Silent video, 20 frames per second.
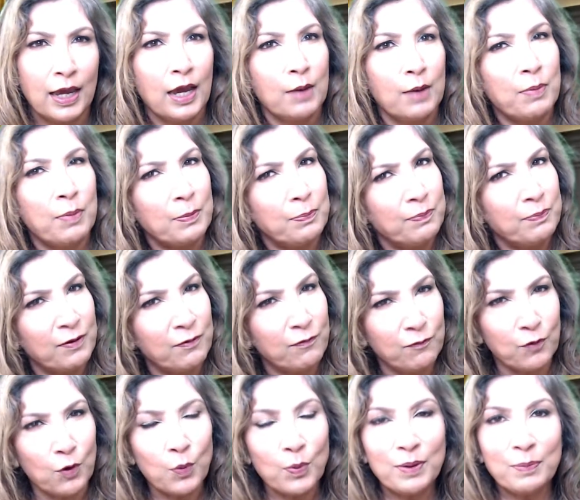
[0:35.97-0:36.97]
But
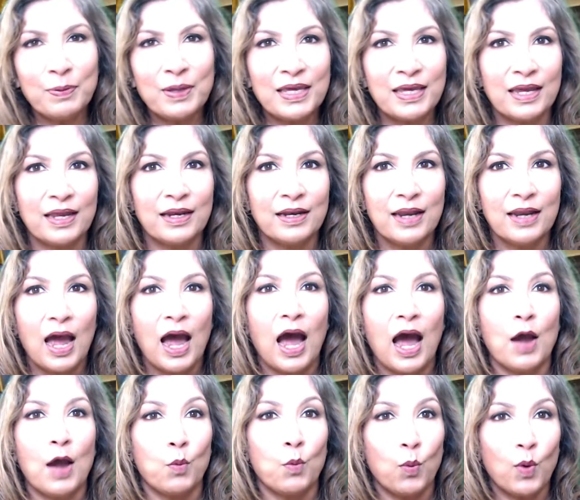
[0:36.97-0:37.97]
before we begin,
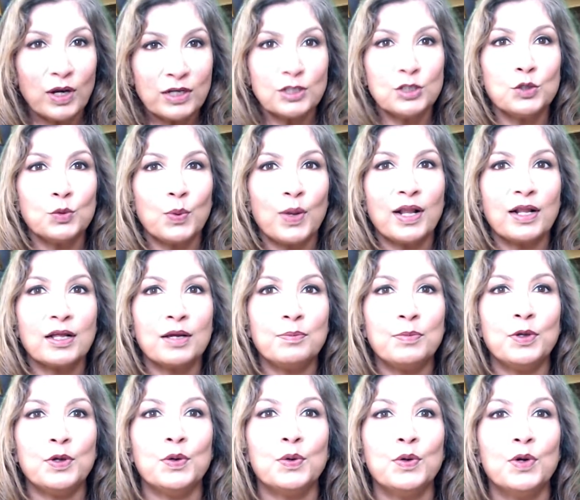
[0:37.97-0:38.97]
I want to welcome
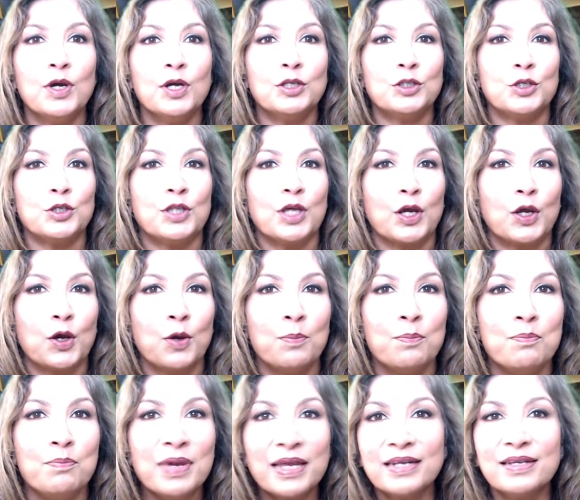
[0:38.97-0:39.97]
you to the
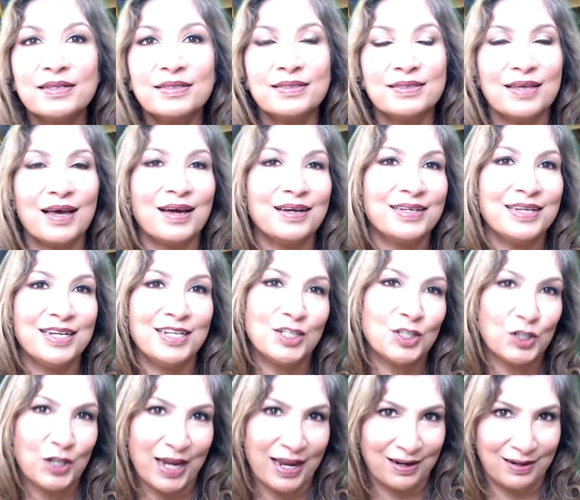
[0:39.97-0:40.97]
Committed Sardine
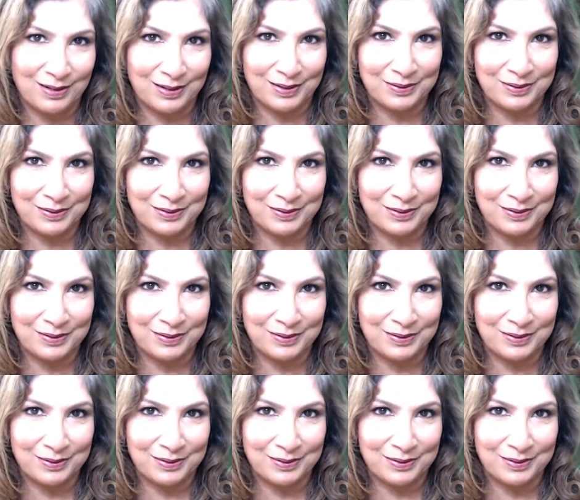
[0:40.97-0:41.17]
channel.